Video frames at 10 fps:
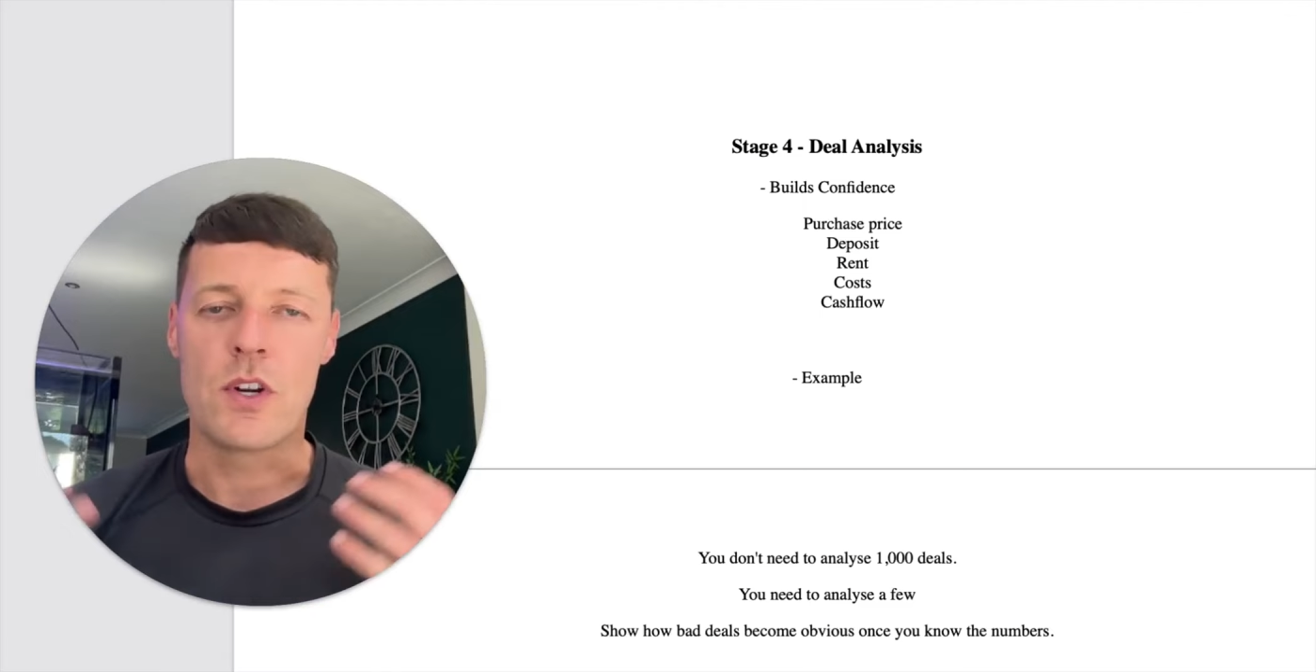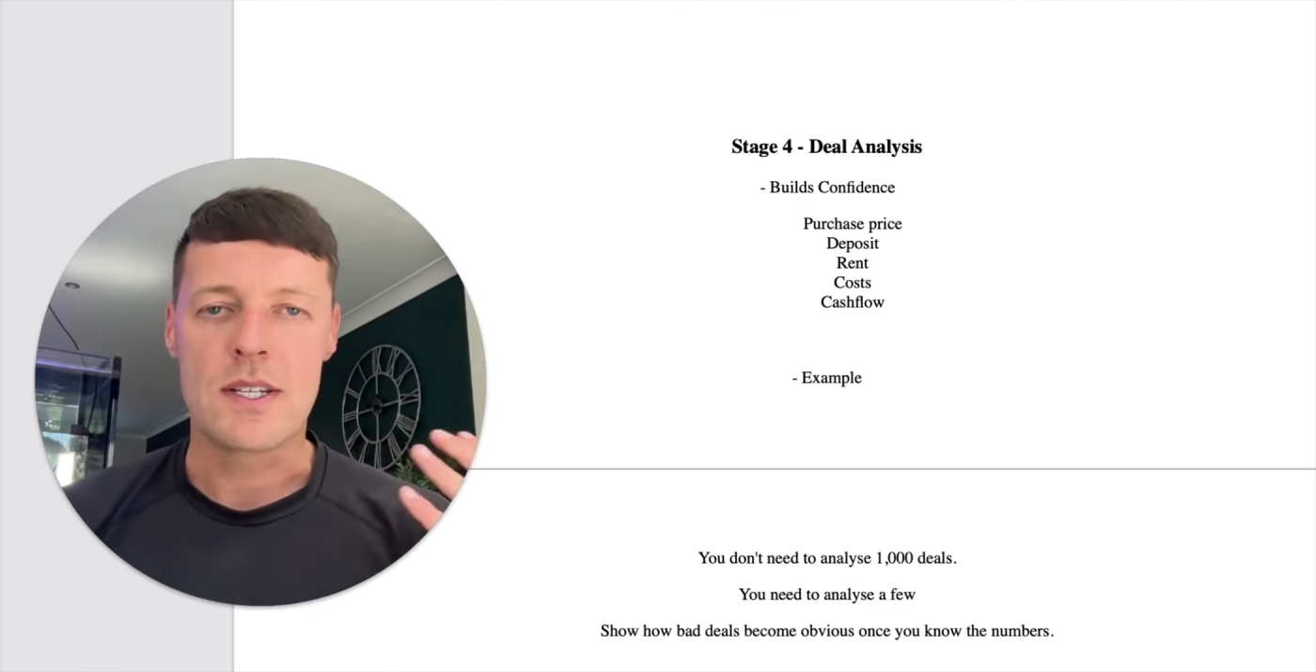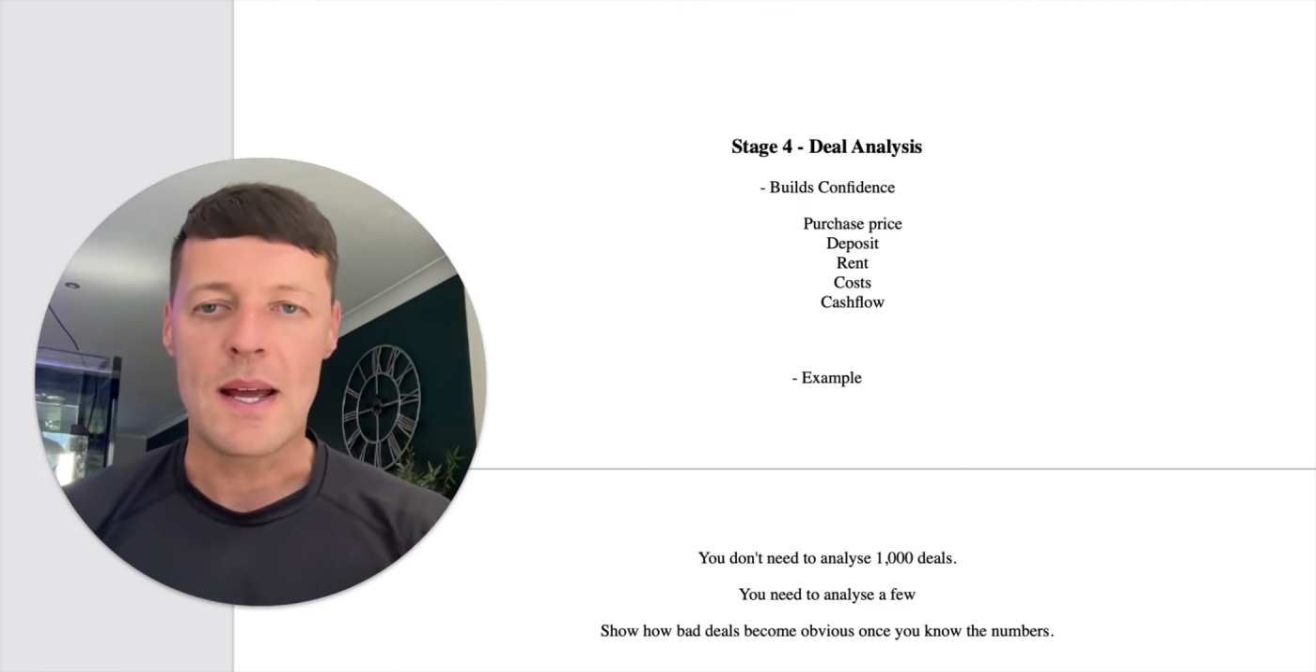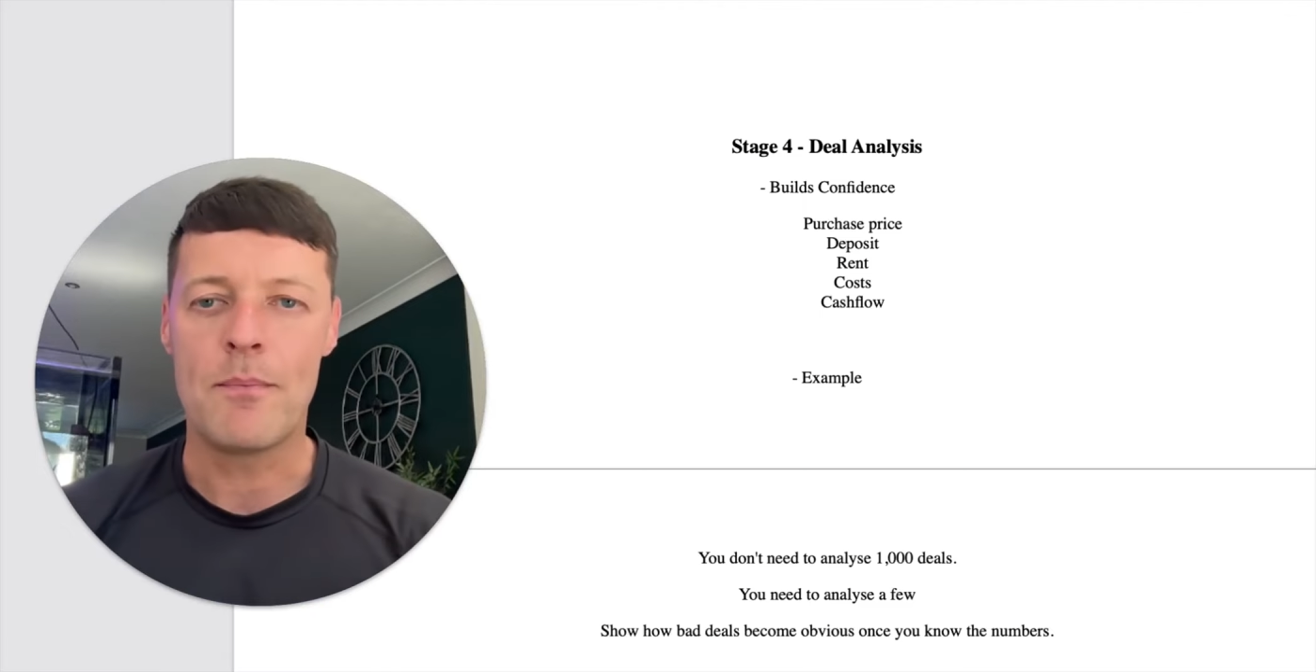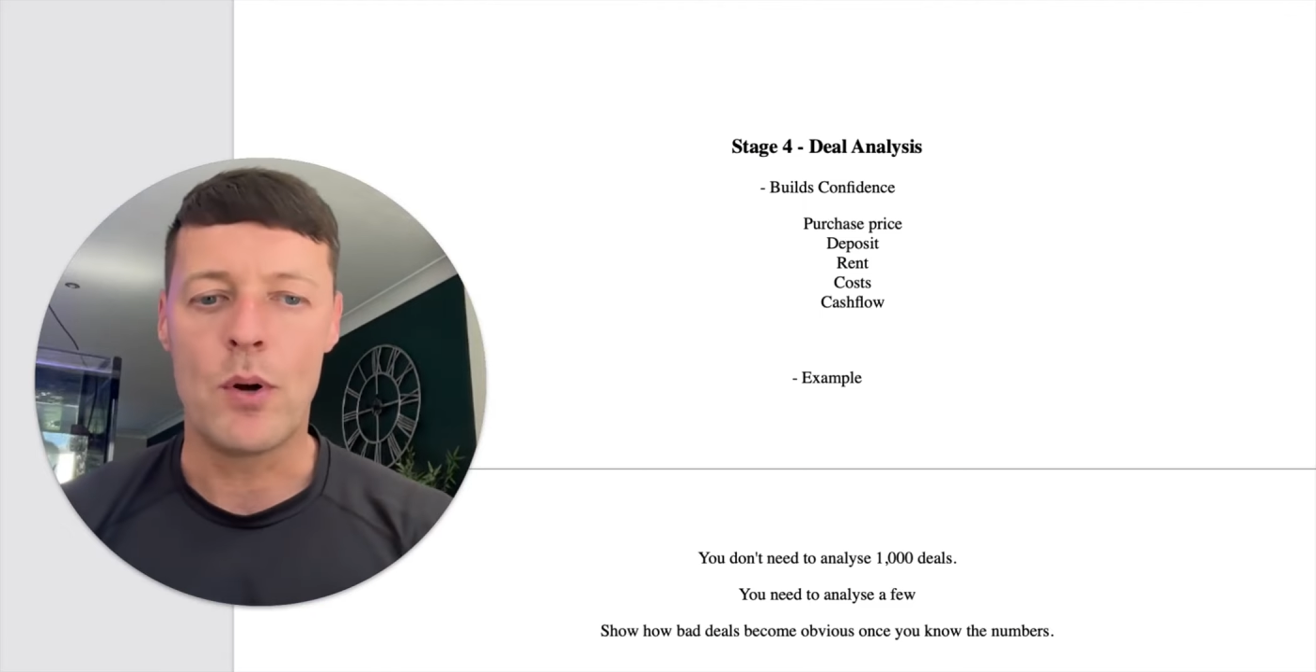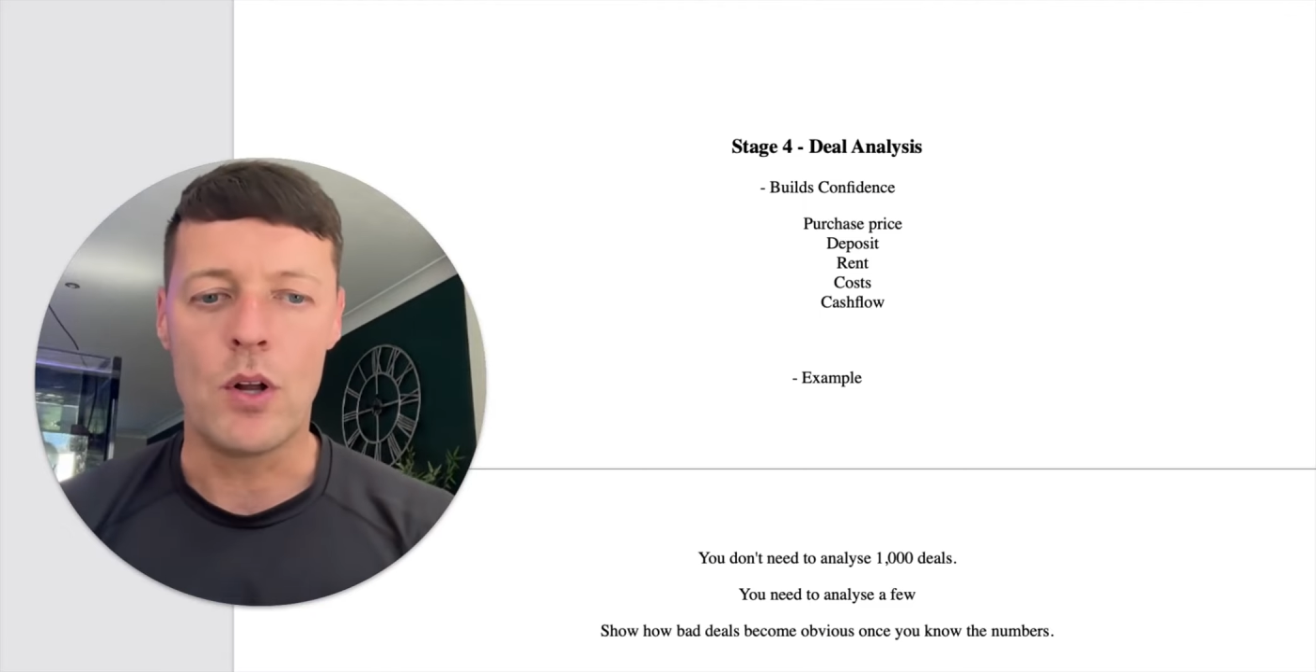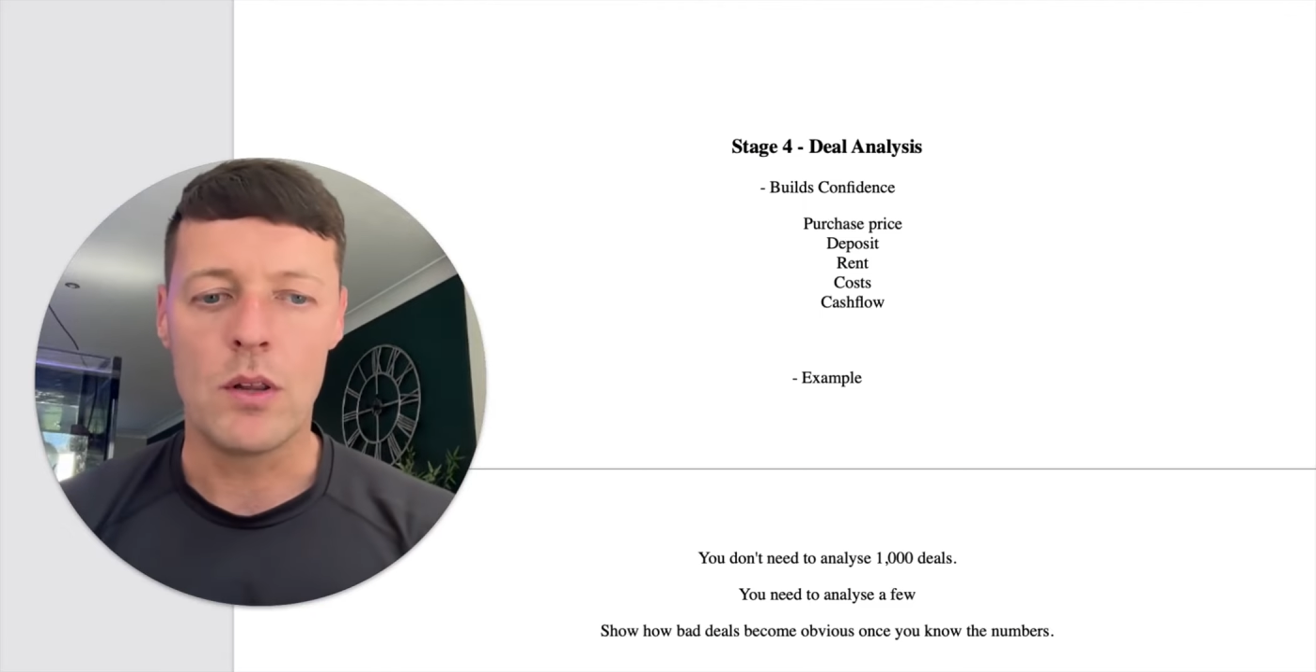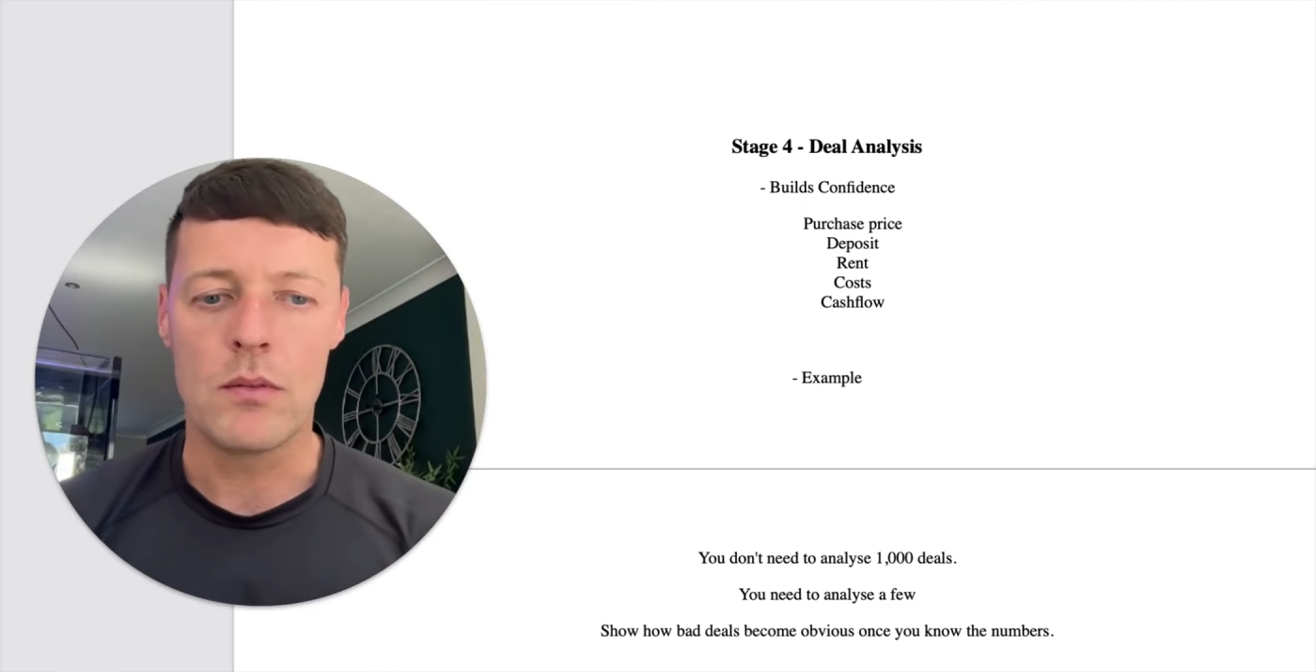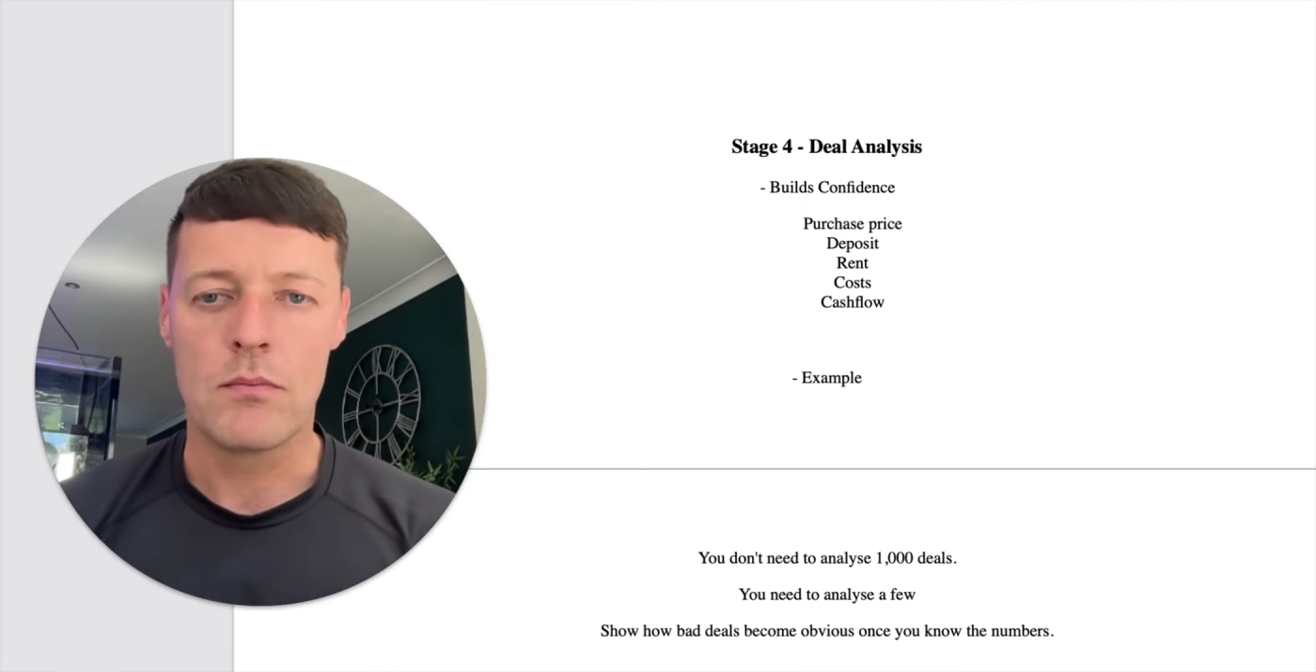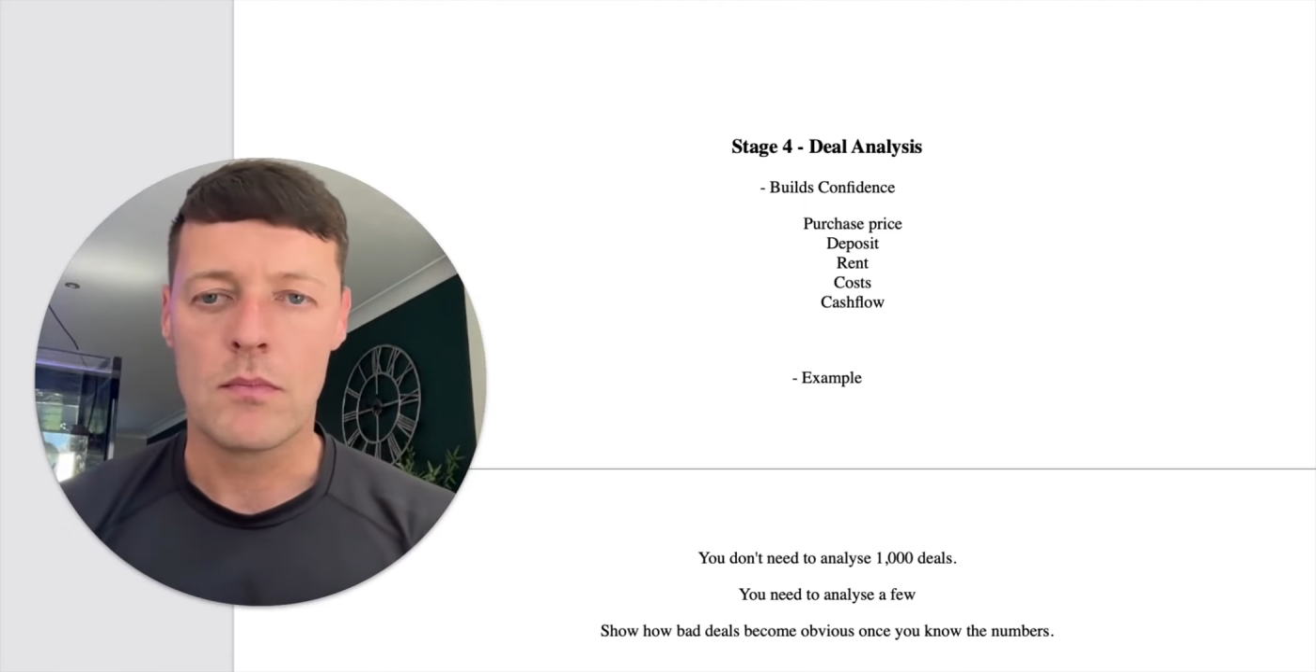example,